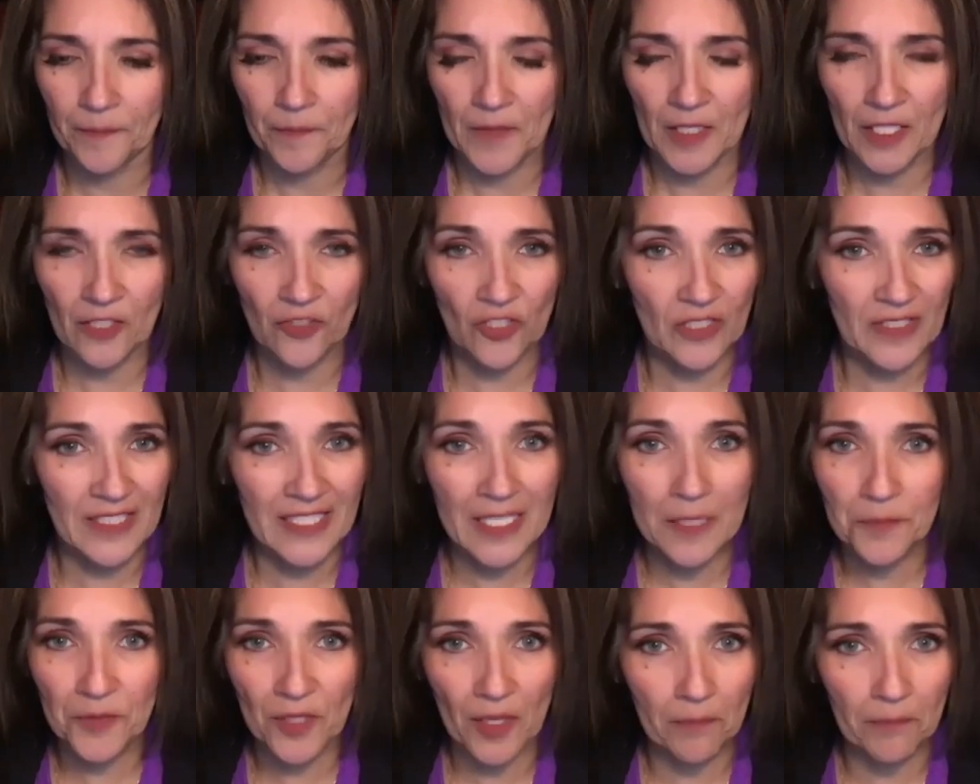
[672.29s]
it just
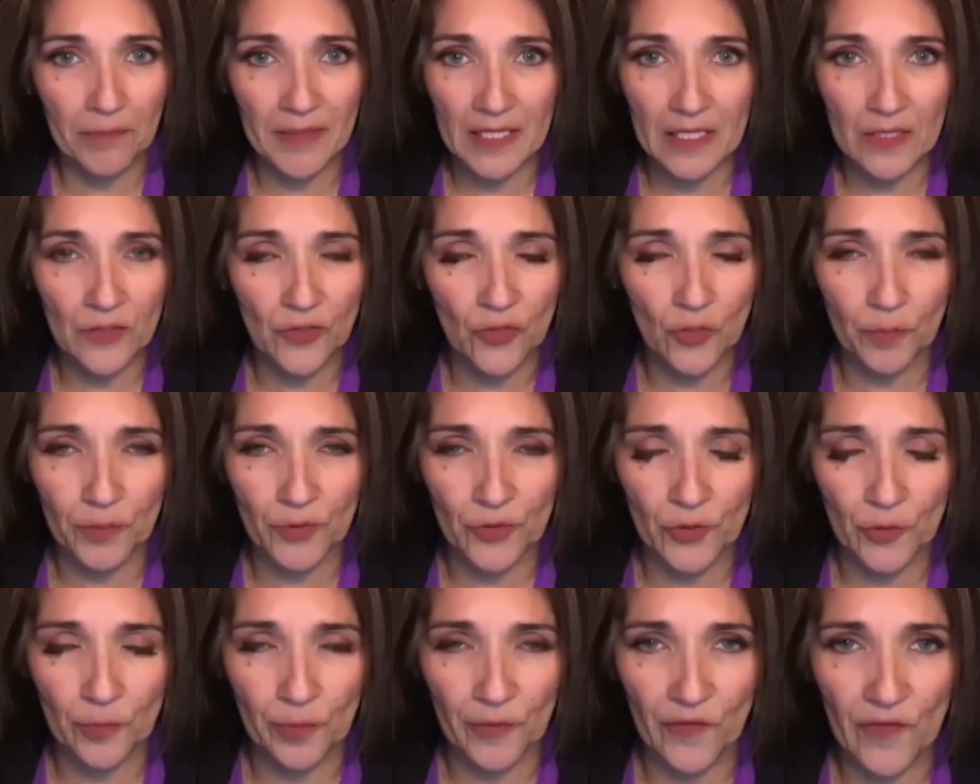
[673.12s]
keeps on beating super,
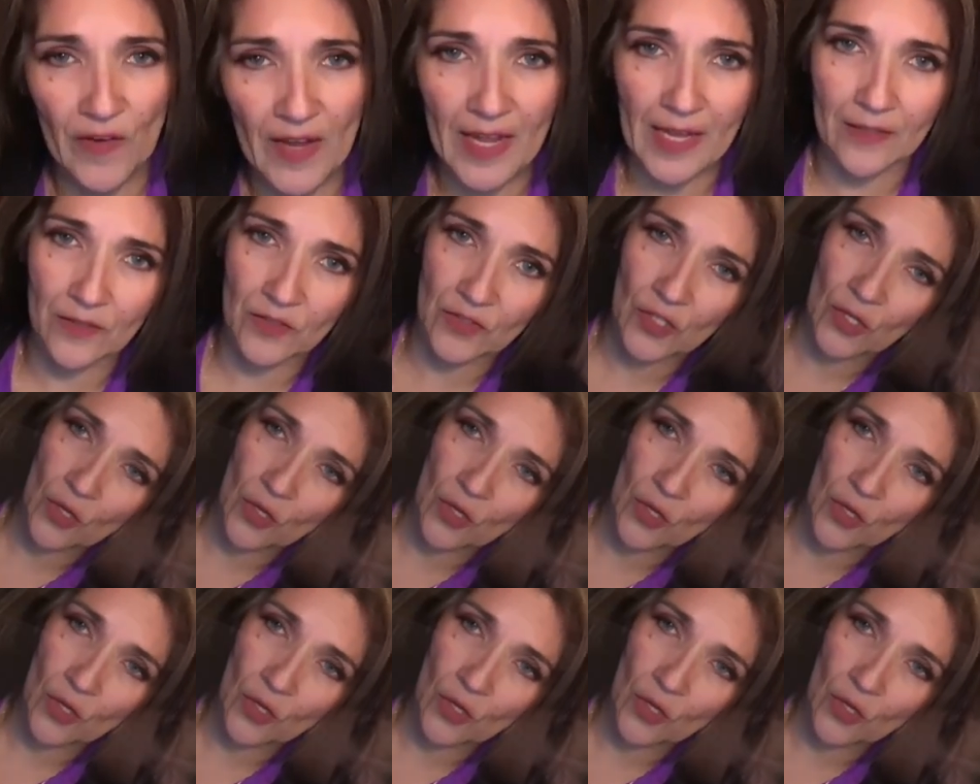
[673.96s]
super fast.